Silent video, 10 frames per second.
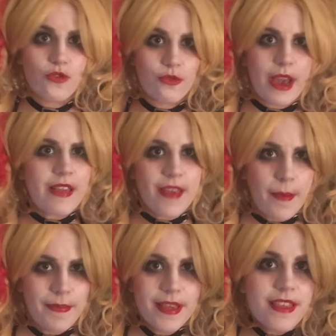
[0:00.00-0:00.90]
dress
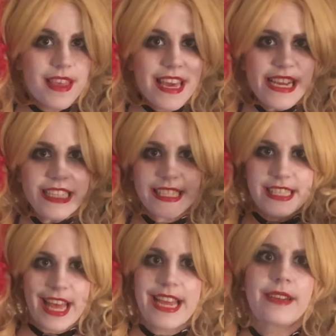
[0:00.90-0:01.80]
up as things
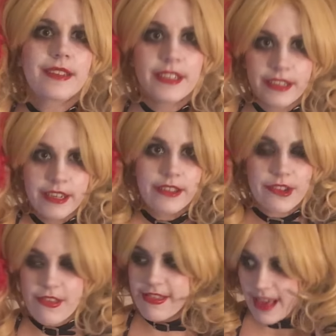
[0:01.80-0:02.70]
and like
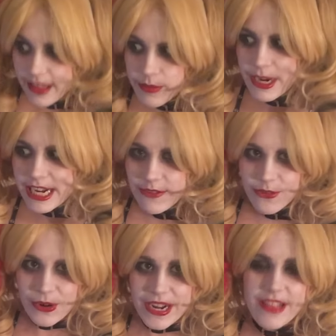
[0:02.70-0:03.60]
they're celebrated
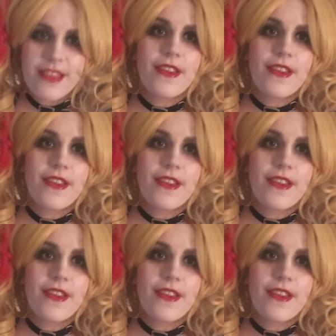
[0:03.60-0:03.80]
for it.